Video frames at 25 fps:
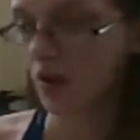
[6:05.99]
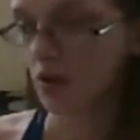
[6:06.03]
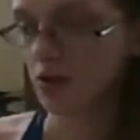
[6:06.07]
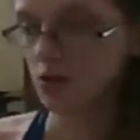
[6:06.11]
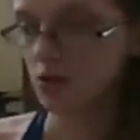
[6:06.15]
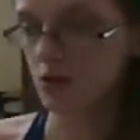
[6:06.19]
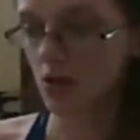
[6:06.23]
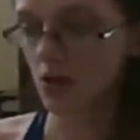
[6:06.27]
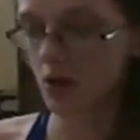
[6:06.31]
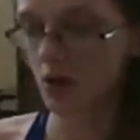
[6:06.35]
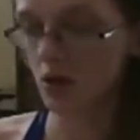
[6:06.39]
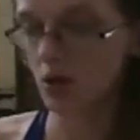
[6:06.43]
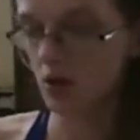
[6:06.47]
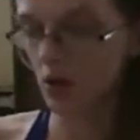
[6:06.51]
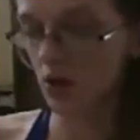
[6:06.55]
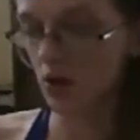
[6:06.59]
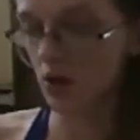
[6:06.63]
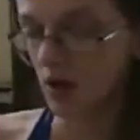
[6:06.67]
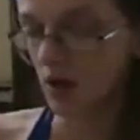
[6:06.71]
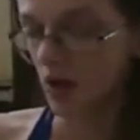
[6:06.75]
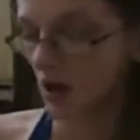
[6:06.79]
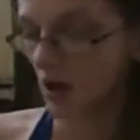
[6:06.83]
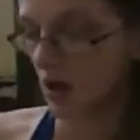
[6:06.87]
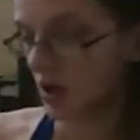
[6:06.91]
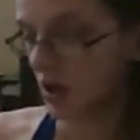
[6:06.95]
So
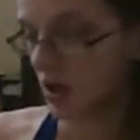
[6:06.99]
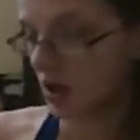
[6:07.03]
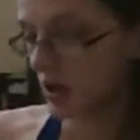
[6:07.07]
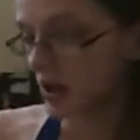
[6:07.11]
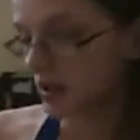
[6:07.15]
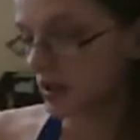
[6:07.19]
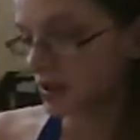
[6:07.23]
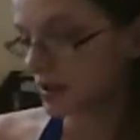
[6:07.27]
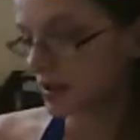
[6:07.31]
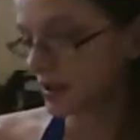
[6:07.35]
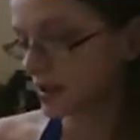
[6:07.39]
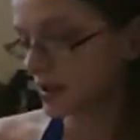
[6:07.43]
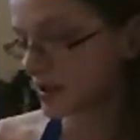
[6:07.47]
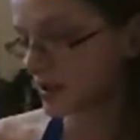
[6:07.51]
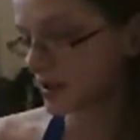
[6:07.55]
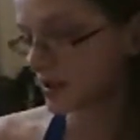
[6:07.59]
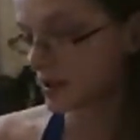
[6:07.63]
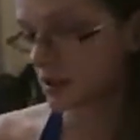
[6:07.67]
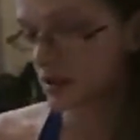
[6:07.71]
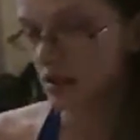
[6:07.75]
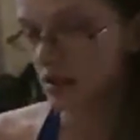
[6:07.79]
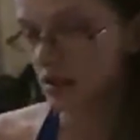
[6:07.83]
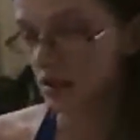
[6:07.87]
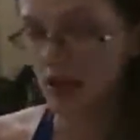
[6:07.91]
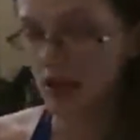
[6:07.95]

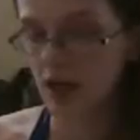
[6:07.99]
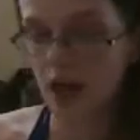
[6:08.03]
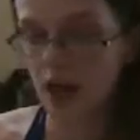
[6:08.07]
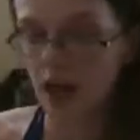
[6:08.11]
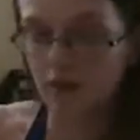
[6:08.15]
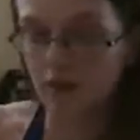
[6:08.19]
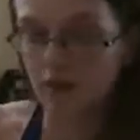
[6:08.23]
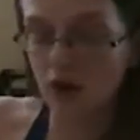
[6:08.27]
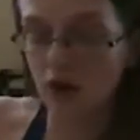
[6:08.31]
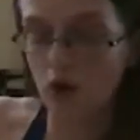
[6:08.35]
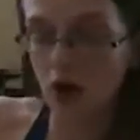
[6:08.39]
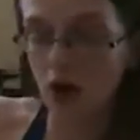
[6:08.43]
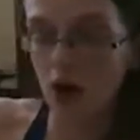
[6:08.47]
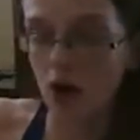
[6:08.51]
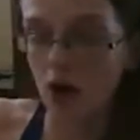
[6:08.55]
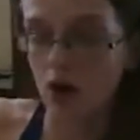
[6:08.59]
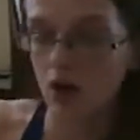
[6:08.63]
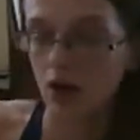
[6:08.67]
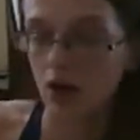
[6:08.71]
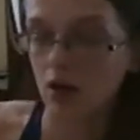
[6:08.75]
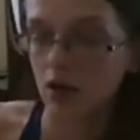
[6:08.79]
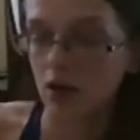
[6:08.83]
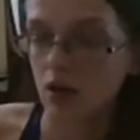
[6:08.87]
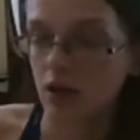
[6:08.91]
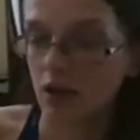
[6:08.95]
I've
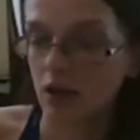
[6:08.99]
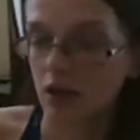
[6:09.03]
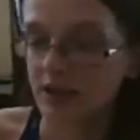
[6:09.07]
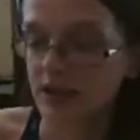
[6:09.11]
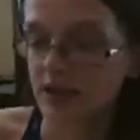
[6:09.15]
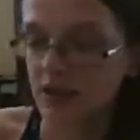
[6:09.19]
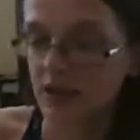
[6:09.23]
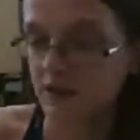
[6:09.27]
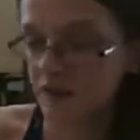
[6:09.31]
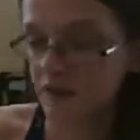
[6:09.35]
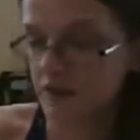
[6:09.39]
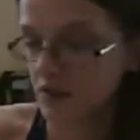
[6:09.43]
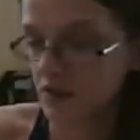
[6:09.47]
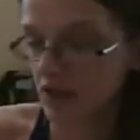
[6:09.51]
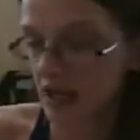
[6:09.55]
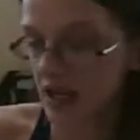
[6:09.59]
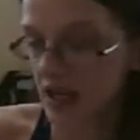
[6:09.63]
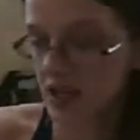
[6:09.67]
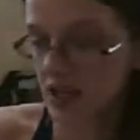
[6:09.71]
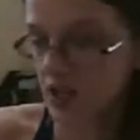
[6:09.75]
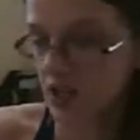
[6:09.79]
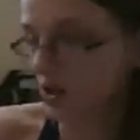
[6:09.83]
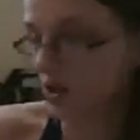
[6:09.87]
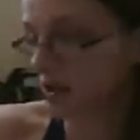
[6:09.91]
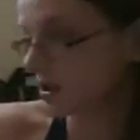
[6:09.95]
got different
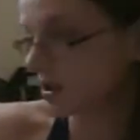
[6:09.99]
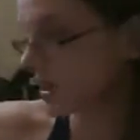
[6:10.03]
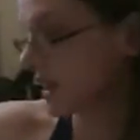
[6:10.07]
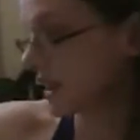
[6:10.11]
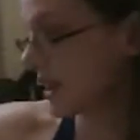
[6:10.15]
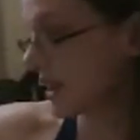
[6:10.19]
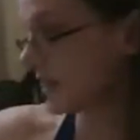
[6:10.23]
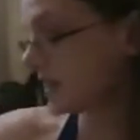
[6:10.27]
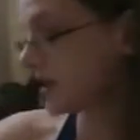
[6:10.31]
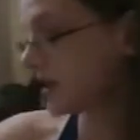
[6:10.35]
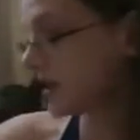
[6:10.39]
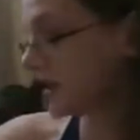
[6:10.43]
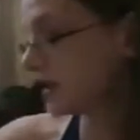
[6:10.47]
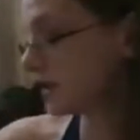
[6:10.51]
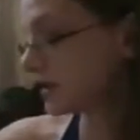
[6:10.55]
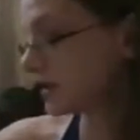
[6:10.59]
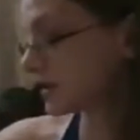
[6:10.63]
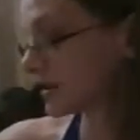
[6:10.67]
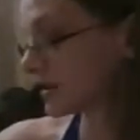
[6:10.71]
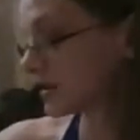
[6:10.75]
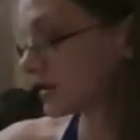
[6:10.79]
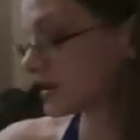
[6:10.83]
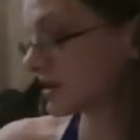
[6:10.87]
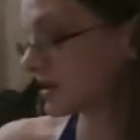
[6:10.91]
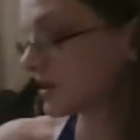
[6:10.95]
size
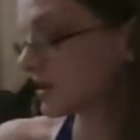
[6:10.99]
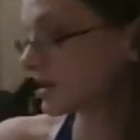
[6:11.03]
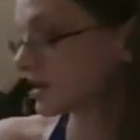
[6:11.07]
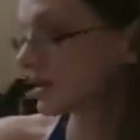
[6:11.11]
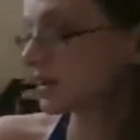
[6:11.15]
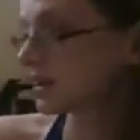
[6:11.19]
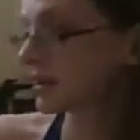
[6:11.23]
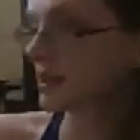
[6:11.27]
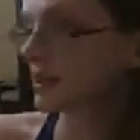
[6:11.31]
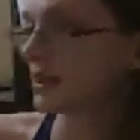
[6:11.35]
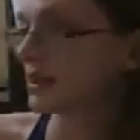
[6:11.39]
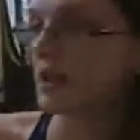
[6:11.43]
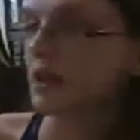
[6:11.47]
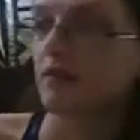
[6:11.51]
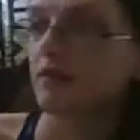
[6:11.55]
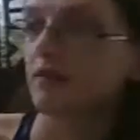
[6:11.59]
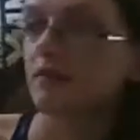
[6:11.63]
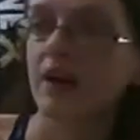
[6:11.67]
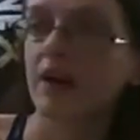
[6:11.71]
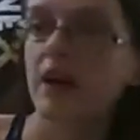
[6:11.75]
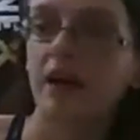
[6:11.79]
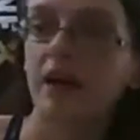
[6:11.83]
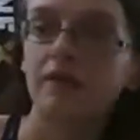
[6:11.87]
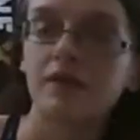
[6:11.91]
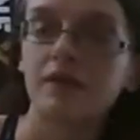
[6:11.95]
containers. They
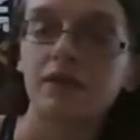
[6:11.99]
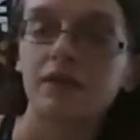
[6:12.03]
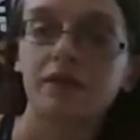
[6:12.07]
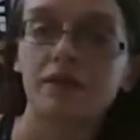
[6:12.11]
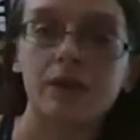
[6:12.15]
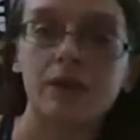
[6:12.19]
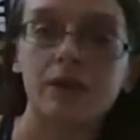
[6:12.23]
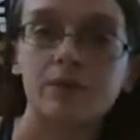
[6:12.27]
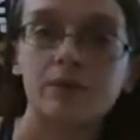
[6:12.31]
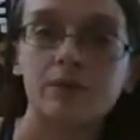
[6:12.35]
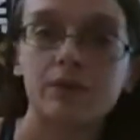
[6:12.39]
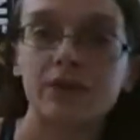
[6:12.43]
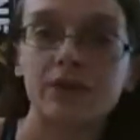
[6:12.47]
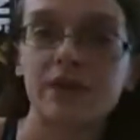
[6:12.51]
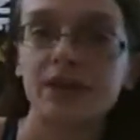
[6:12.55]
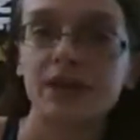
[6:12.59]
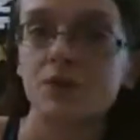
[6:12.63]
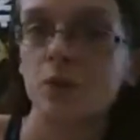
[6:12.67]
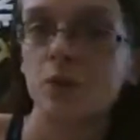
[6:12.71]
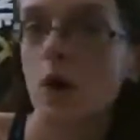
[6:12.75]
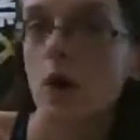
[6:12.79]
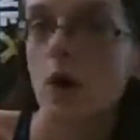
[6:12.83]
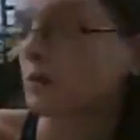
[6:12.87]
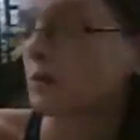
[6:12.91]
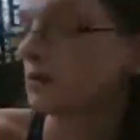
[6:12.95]
vary from
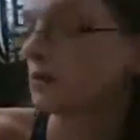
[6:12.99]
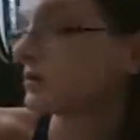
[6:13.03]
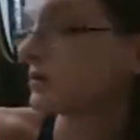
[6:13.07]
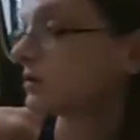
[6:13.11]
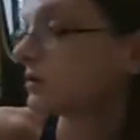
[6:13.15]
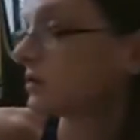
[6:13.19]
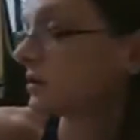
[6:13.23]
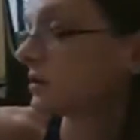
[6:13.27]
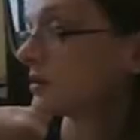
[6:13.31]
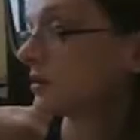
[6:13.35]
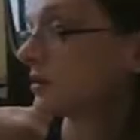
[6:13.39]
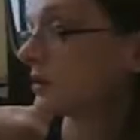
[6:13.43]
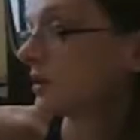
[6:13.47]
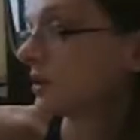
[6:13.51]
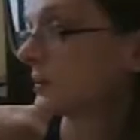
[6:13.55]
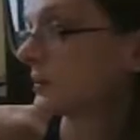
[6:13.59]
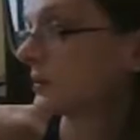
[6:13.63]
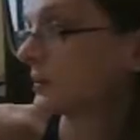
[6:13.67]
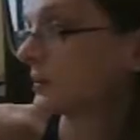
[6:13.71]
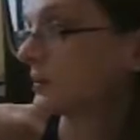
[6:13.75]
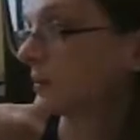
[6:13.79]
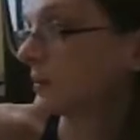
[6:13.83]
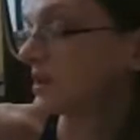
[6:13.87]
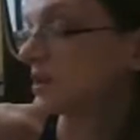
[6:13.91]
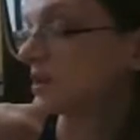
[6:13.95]
this one,
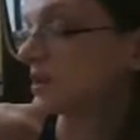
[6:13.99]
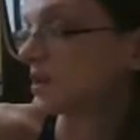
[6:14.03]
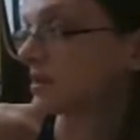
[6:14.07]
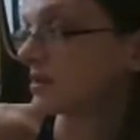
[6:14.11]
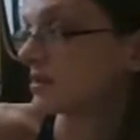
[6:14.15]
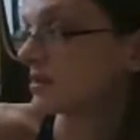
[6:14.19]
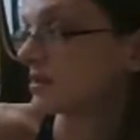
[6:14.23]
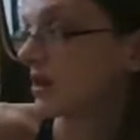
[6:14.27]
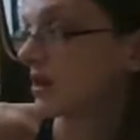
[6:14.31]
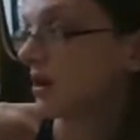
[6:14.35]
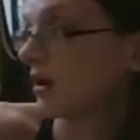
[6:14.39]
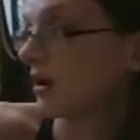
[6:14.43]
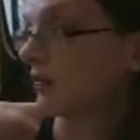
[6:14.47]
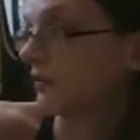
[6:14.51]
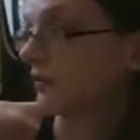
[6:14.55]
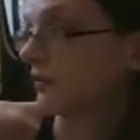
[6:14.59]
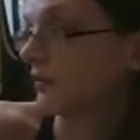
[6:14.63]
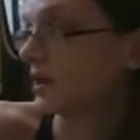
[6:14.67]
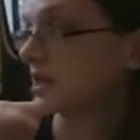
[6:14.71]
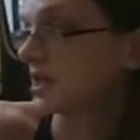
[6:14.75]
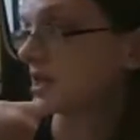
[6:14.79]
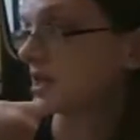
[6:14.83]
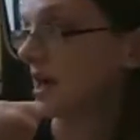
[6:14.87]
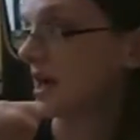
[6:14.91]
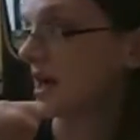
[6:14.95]
which is a
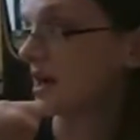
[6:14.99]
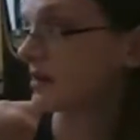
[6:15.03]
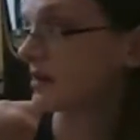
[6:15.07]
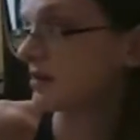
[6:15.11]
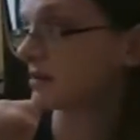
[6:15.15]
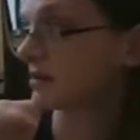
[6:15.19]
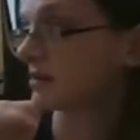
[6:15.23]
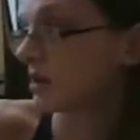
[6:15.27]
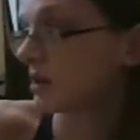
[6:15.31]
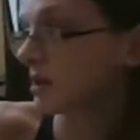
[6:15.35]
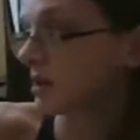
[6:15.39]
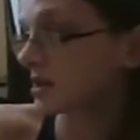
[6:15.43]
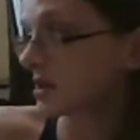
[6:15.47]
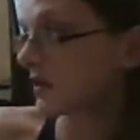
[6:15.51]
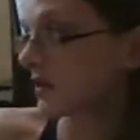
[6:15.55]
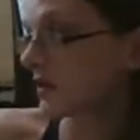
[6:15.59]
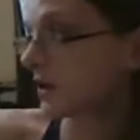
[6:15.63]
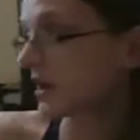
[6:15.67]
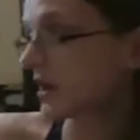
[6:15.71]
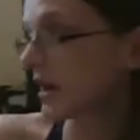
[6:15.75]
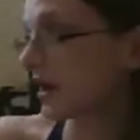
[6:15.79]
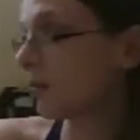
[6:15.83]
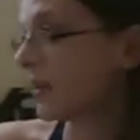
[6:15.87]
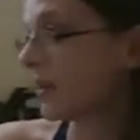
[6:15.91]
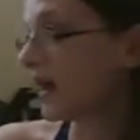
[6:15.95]
310 because I've
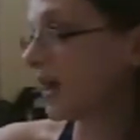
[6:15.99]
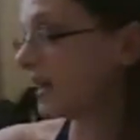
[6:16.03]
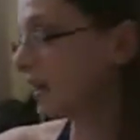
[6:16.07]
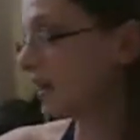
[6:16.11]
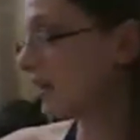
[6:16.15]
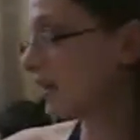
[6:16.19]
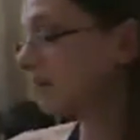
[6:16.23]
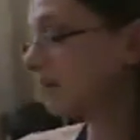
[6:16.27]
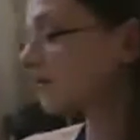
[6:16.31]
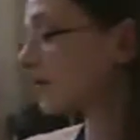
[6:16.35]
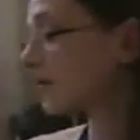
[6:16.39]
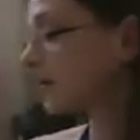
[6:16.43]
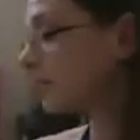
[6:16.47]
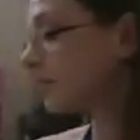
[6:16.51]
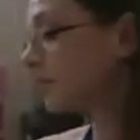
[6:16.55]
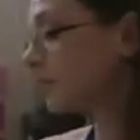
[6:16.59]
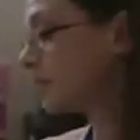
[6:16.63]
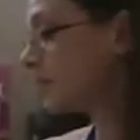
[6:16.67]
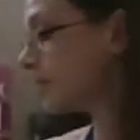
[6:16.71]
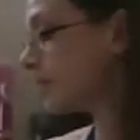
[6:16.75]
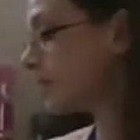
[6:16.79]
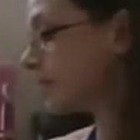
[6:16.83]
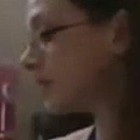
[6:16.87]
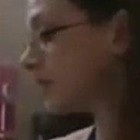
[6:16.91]
got that many of them.